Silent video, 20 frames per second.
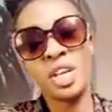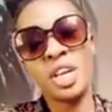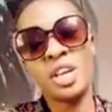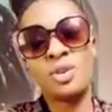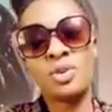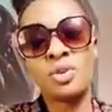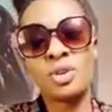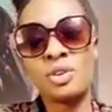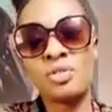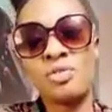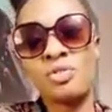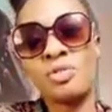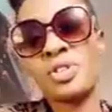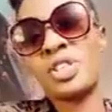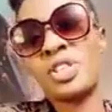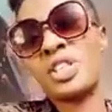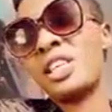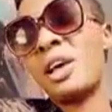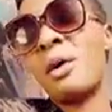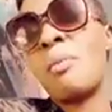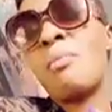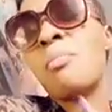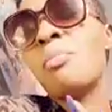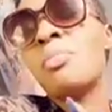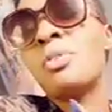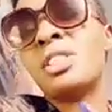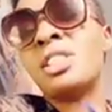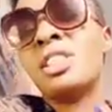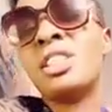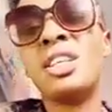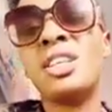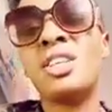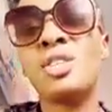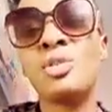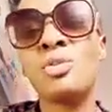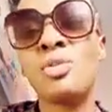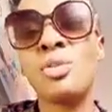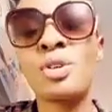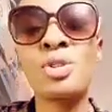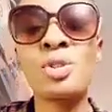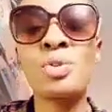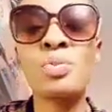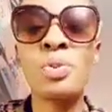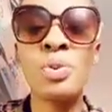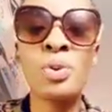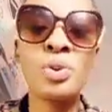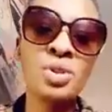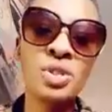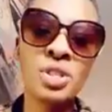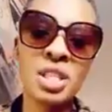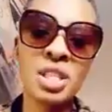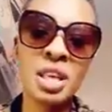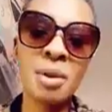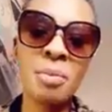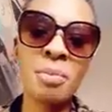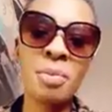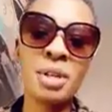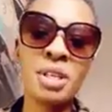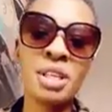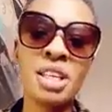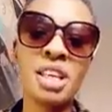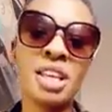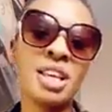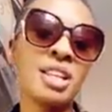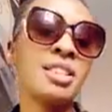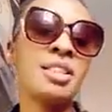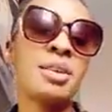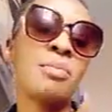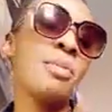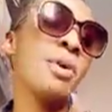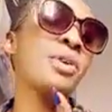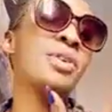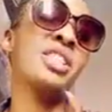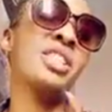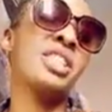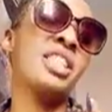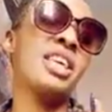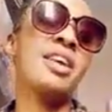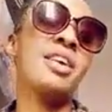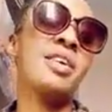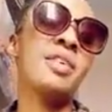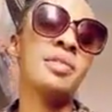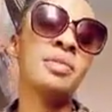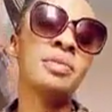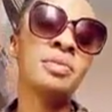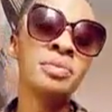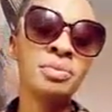looking for somebody to expose them and get them out there.